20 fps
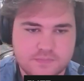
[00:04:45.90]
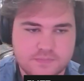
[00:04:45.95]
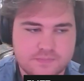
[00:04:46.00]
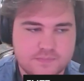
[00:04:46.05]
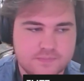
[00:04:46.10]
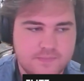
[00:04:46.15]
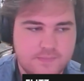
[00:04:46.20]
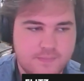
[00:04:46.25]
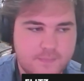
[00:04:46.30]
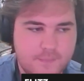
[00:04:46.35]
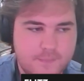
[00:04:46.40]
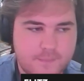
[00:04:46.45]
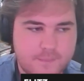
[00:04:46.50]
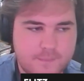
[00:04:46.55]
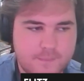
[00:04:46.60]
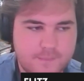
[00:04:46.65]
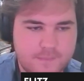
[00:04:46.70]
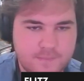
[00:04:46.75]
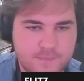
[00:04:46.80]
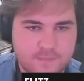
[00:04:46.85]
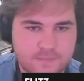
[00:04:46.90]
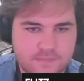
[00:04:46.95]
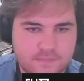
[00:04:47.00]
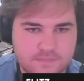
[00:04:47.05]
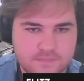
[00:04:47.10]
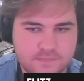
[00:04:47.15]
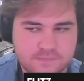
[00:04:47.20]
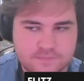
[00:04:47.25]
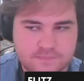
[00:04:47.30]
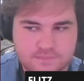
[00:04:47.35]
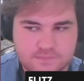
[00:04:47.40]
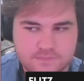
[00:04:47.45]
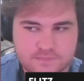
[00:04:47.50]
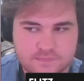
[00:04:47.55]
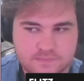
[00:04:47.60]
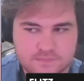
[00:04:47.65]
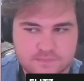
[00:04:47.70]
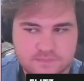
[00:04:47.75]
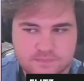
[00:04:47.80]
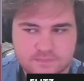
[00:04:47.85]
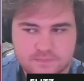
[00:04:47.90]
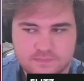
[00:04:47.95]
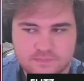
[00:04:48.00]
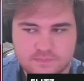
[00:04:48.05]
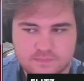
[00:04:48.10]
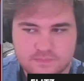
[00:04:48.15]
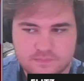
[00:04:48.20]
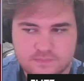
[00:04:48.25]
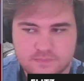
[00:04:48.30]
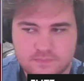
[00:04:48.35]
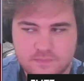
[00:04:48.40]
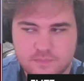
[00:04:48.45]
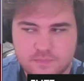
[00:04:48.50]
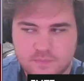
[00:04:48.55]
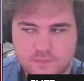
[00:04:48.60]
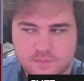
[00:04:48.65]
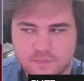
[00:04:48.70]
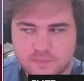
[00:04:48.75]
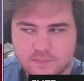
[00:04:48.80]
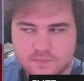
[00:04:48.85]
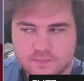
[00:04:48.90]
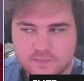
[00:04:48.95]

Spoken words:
(silent)